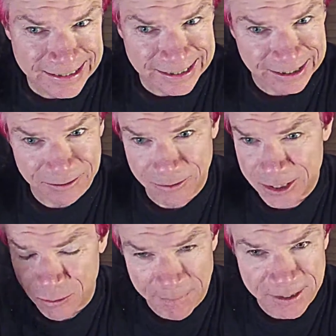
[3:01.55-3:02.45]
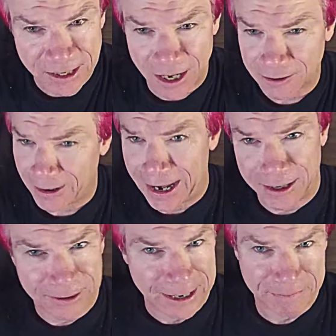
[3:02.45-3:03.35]
So we swept in
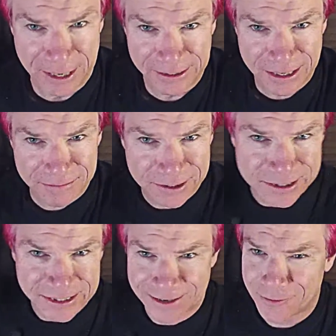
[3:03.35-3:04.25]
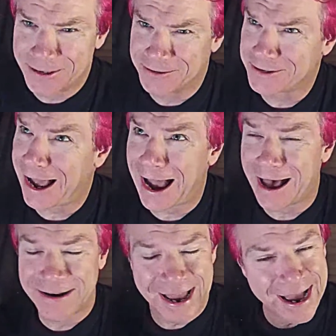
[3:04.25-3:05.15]
Colorado and had big numbers, and everybody was,
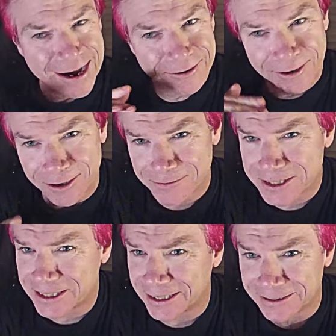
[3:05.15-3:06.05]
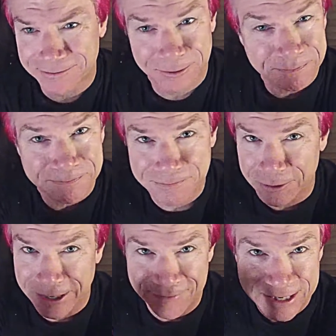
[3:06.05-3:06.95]
now all of a sudden
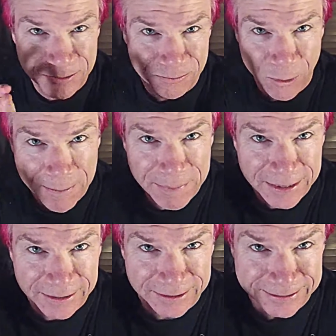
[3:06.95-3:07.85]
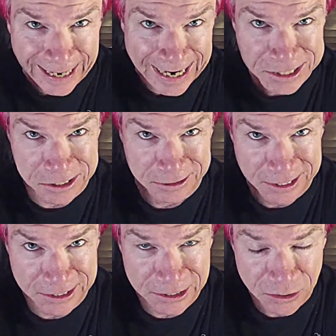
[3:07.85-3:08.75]
we're having these wimpy little National
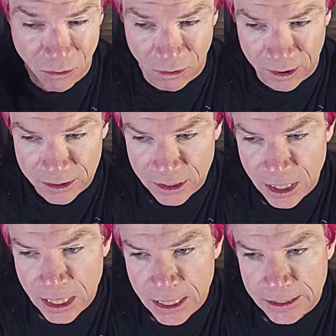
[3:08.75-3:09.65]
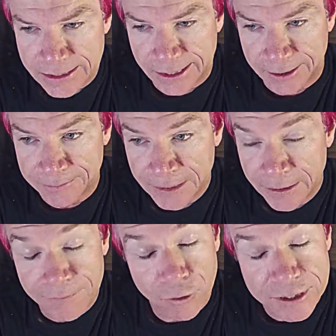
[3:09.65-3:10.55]
League scores. So,
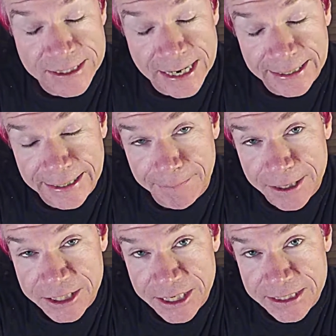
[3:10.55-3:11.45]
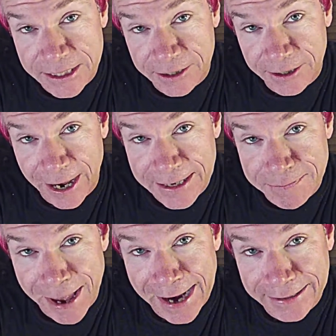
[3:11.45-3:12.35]
of course, it's not going to get much easier
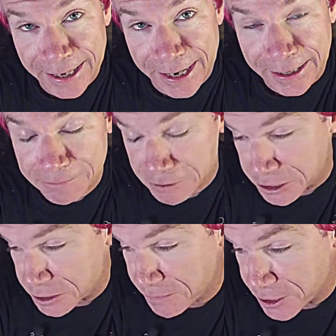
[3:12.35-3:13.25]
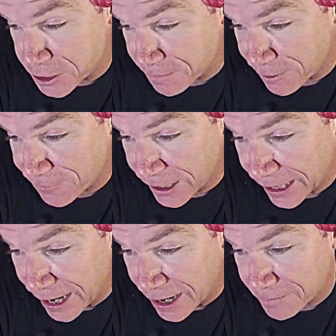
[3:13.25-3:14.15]
as Matt Cain, who just pitched a perfect
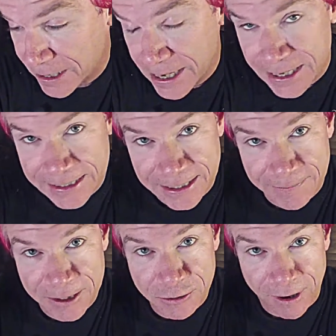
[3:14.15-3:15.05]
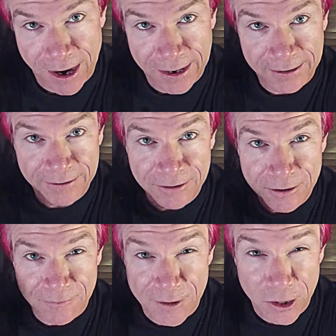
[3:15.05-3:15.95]
game, is going to be trying
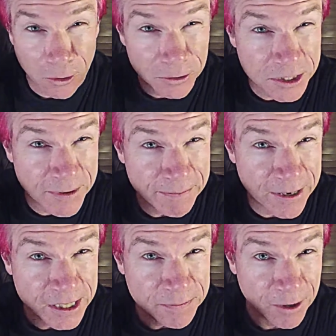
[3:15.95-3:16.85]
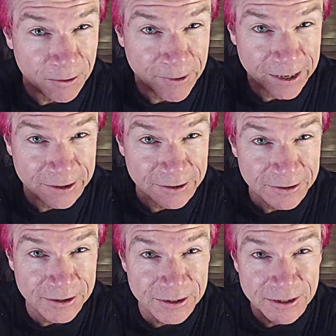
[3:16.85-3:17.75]
for the ultimate baseball
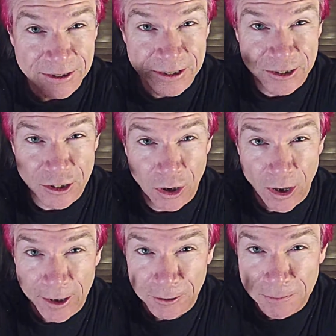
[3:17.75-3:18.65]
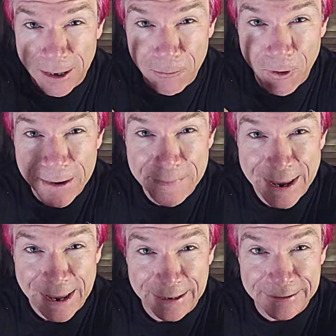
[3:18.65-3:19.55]
record held by one
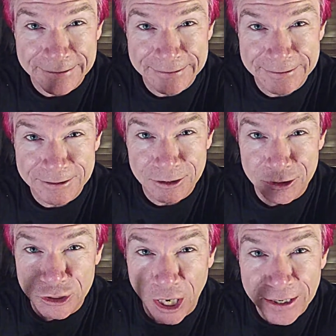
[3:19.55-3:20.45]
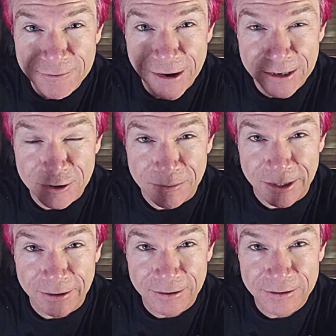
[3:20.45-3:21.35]
man, Johnny
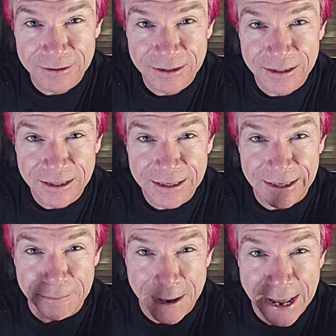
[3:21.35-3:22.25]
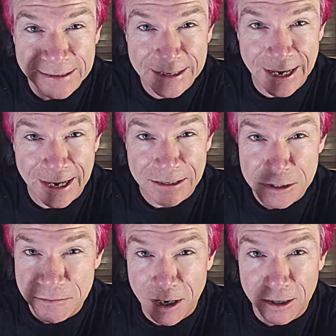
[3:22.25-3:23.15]
Vandermeer. Can Matt
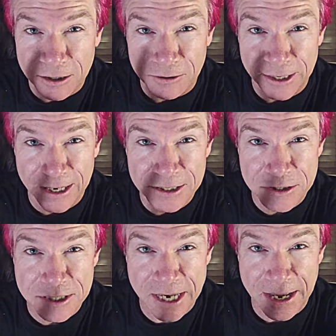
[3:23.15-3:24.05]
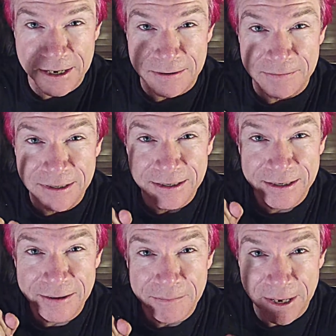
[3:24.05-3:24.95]
Cain tomorrow in Angel Stadium
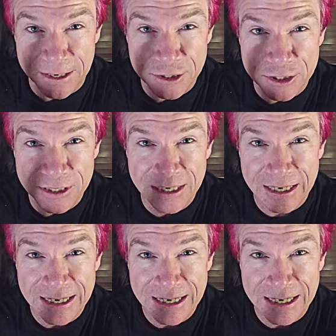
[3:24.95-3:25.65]
pitch